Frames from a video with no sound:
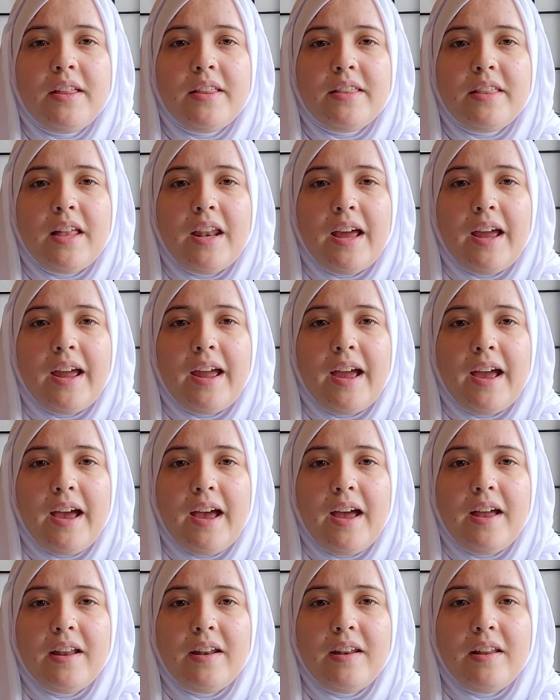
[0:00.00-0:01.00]
that I
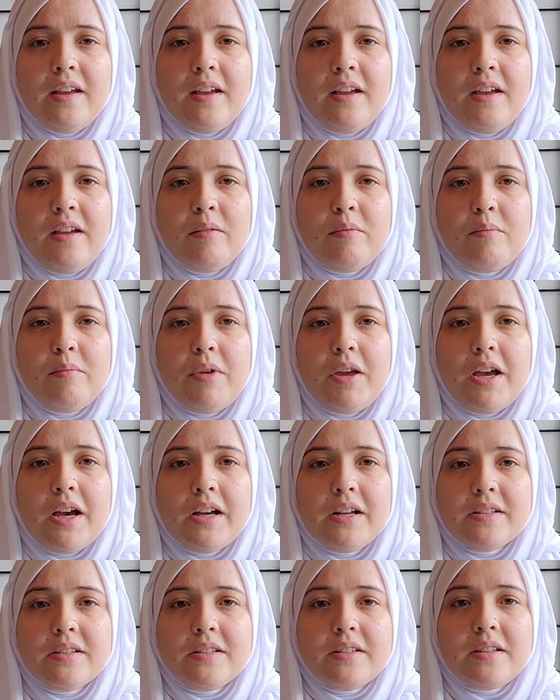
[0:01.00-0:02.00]
had
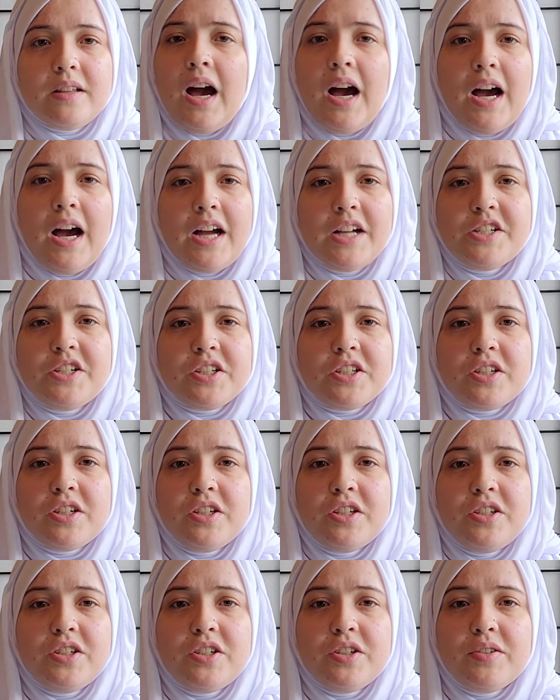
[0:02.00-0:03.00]
because I just
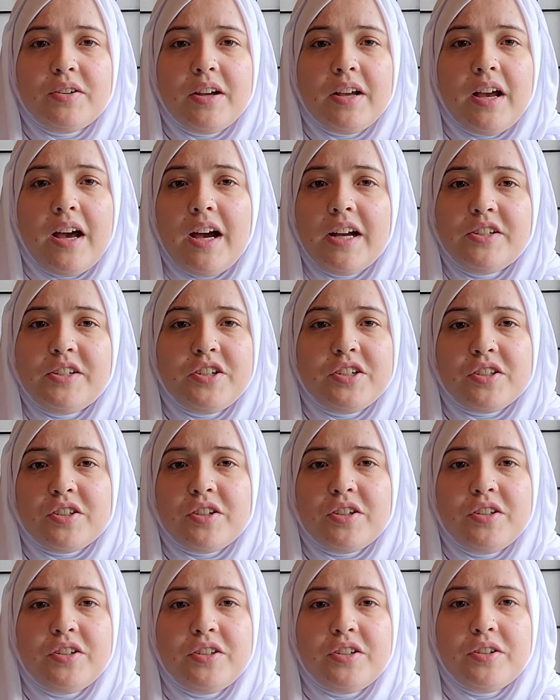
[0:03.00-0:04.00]
couldn't do it. I just
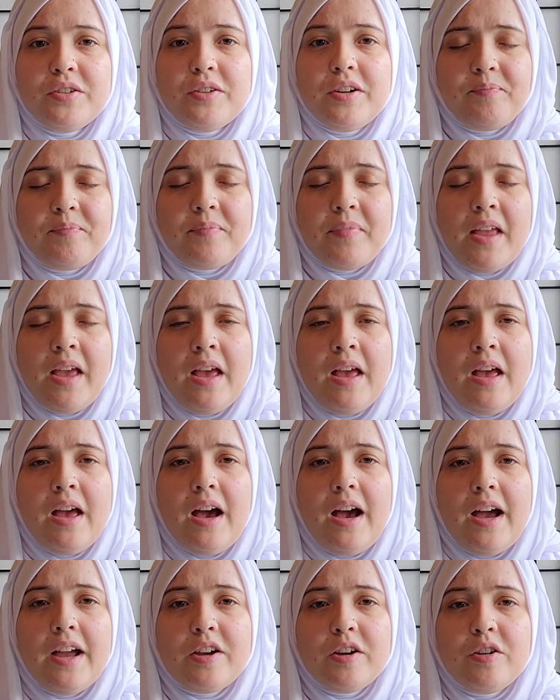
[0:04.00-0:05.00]
couldn't do it.
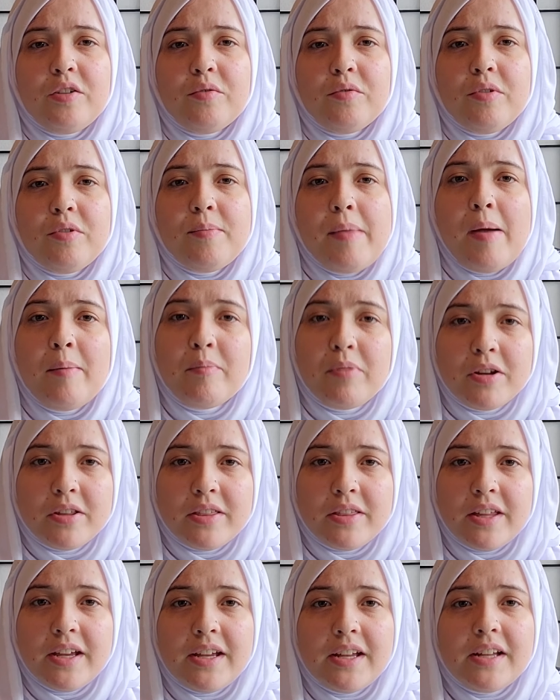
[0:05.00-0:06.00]
I couldn't remember
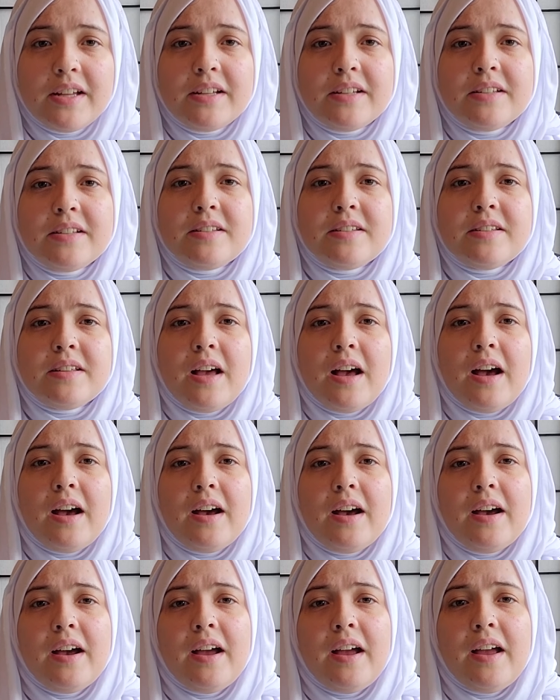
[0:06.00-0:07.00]
things.
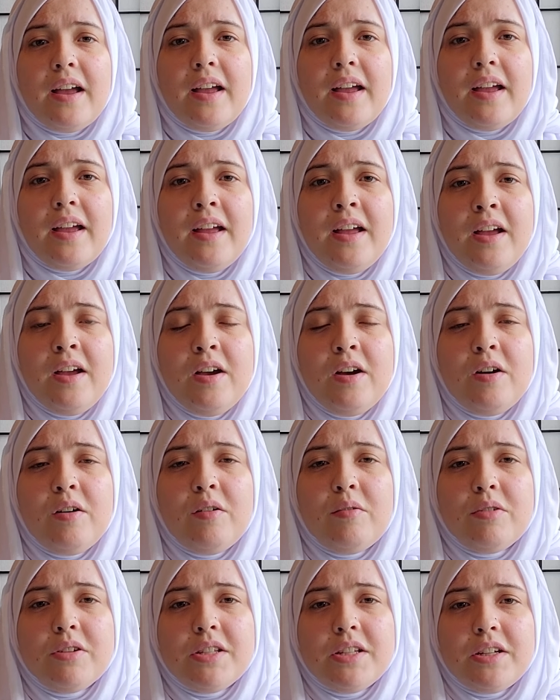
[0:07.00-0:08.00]
I
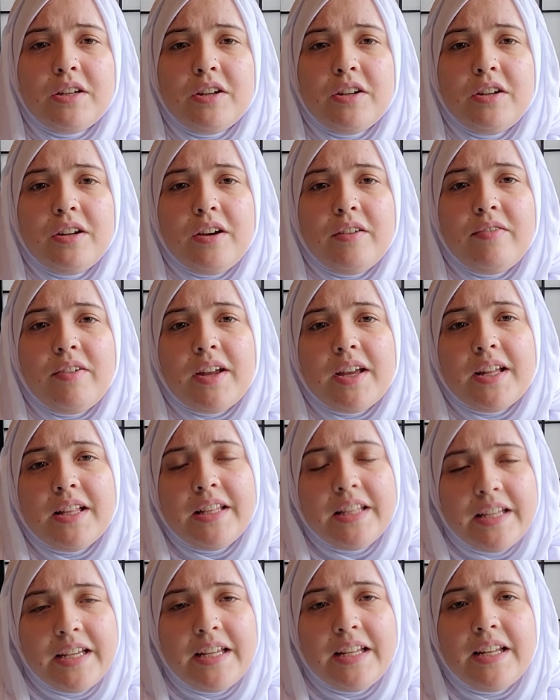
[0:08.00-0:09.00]
wasn't good enough at
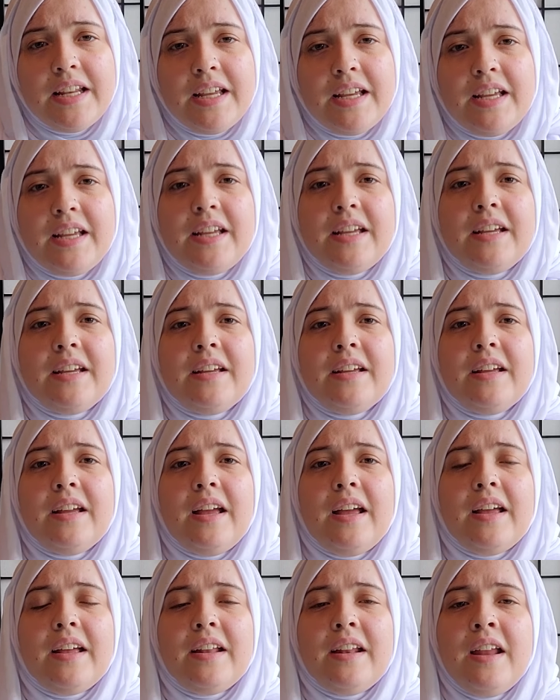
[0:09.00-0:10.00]
cleaning
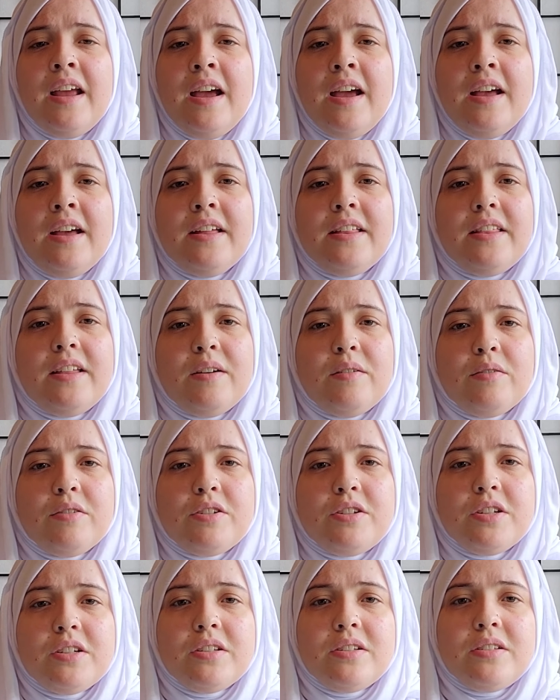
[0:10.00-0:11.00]
and there were
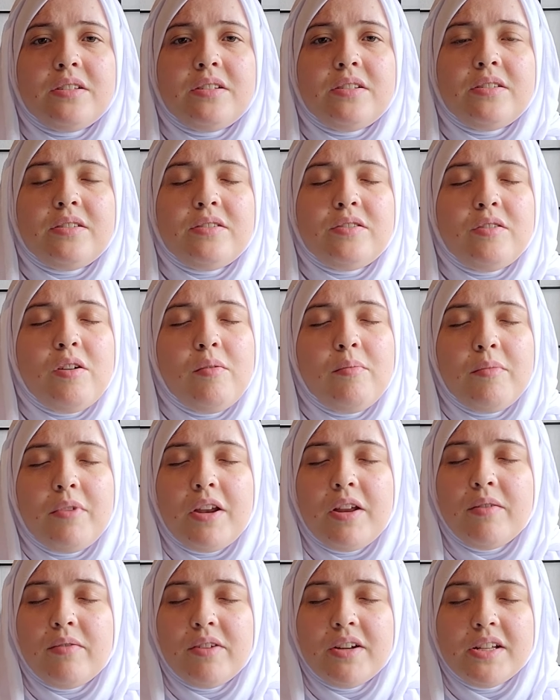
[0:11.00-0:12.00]
just so
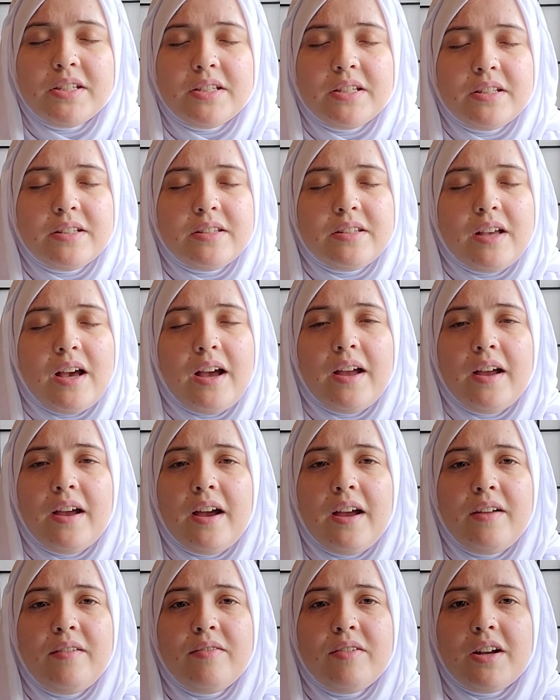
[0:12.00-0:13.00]
many reasons. I,
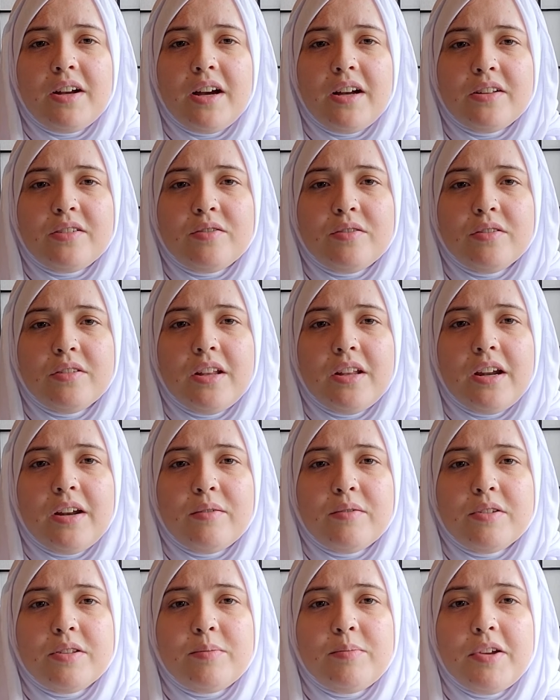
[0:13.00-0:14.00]
I even got told that I
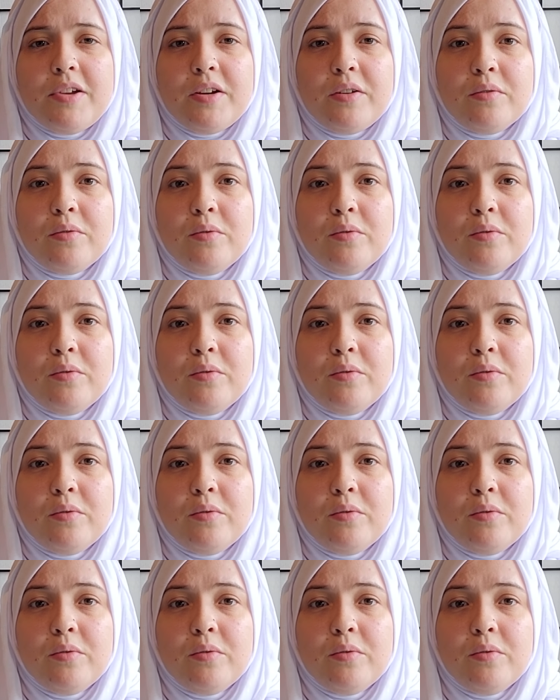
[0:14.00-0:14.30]
was being